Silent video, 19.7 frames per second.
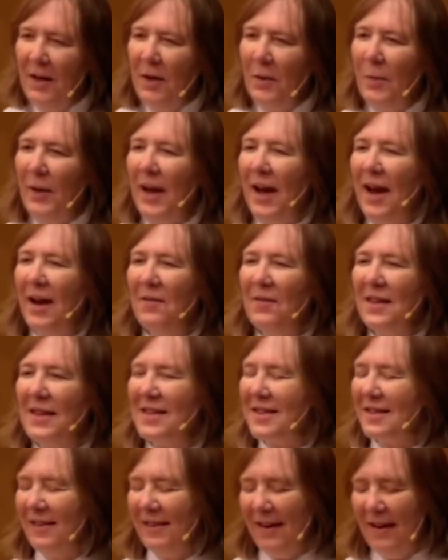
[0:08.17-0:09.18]
We have
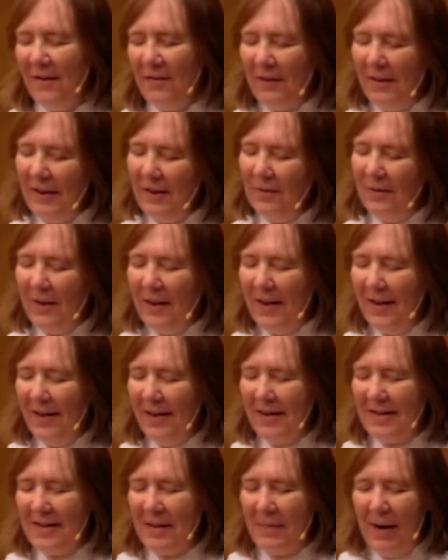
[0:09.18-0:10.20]
these lovely
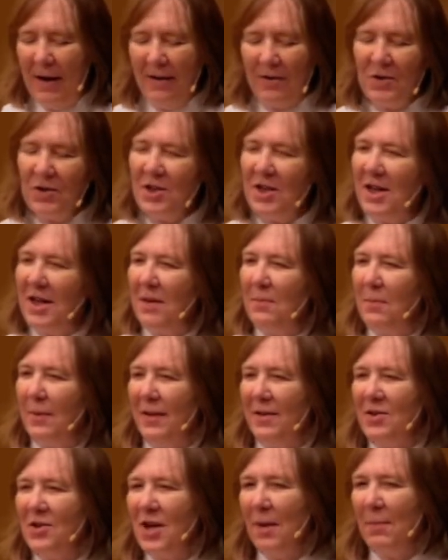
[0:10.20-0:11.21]
readings about sheep
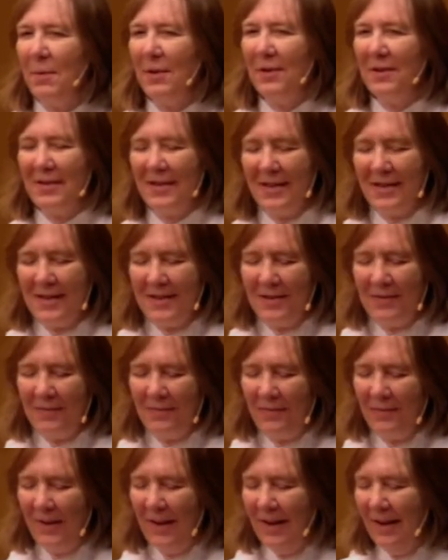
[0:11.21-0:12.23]
and shepherds.
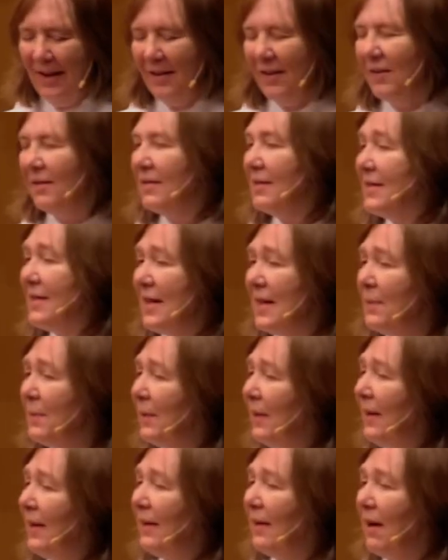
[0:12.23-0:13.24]
They're
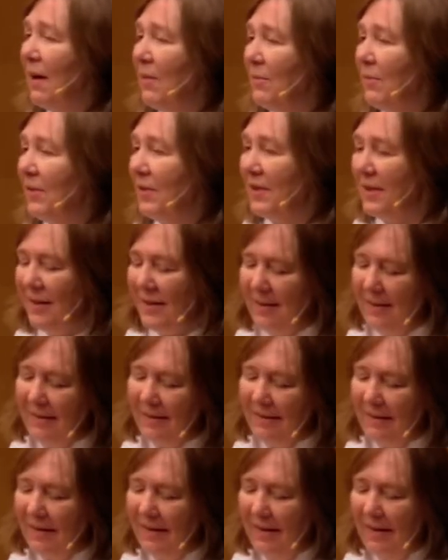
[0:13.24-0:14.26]
deeply
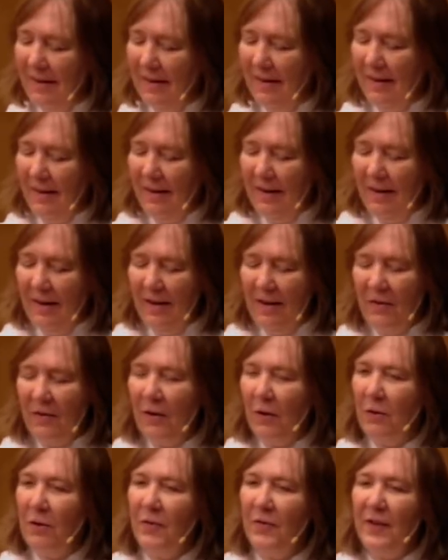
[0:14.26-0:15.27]
comforting and
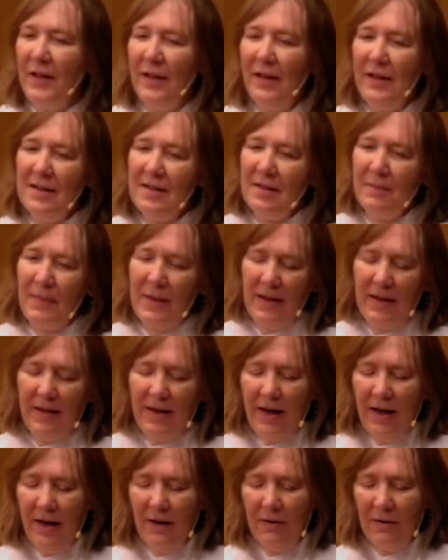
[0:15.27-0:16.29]
evoke feelings of being
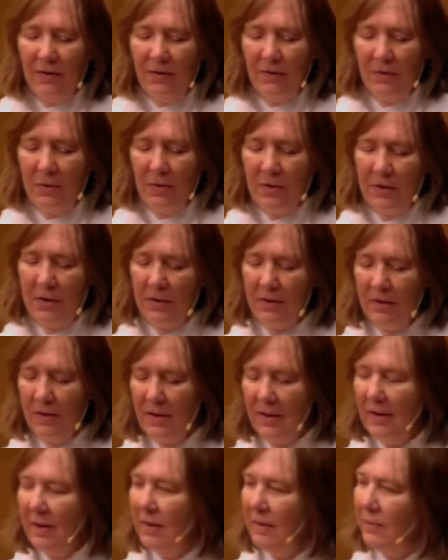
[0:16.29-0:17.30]
cared for,
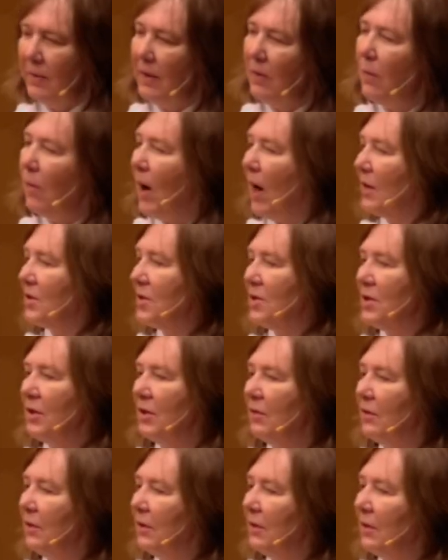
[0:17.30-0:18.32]
being watched
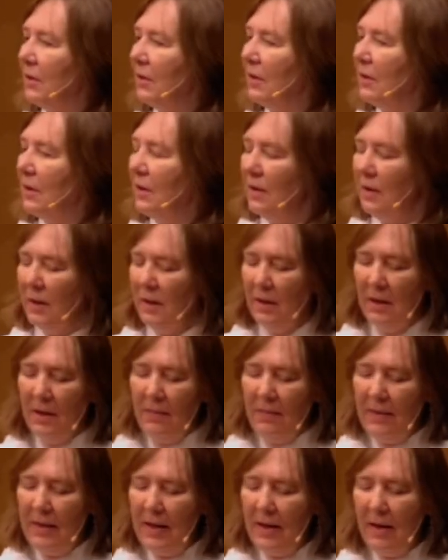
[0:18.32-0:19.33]
over,
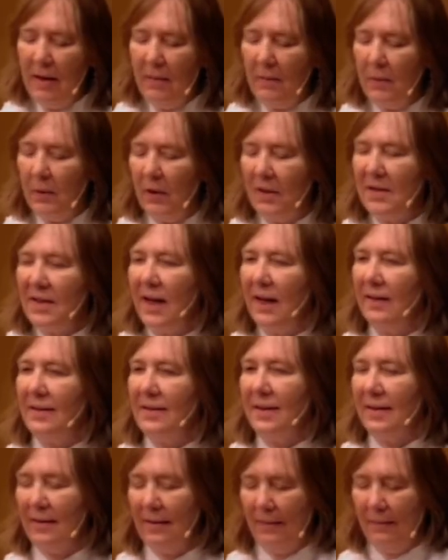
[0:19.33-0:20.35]
being
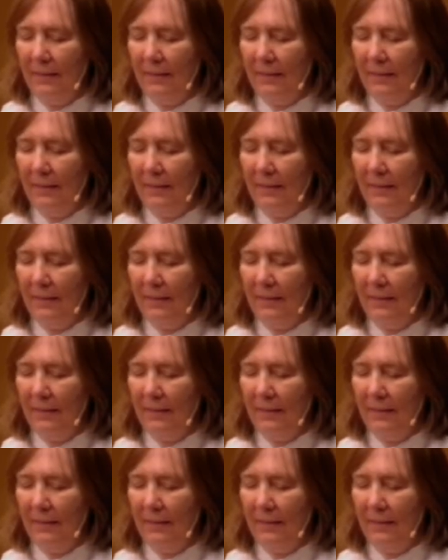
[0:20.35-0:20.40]
protected.